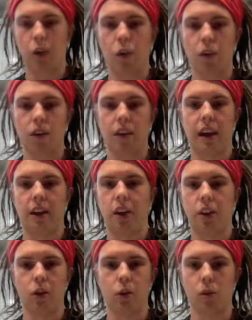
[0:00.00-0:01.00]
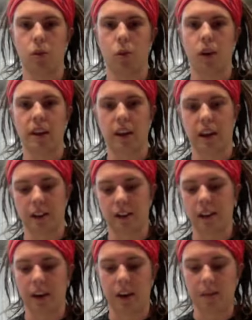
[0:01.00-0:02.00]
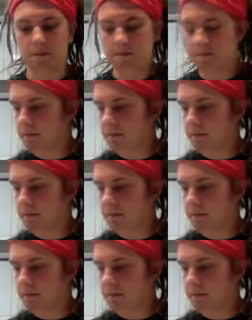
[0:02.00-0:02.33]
lower than 10, not lower than 1 kind of thing, right?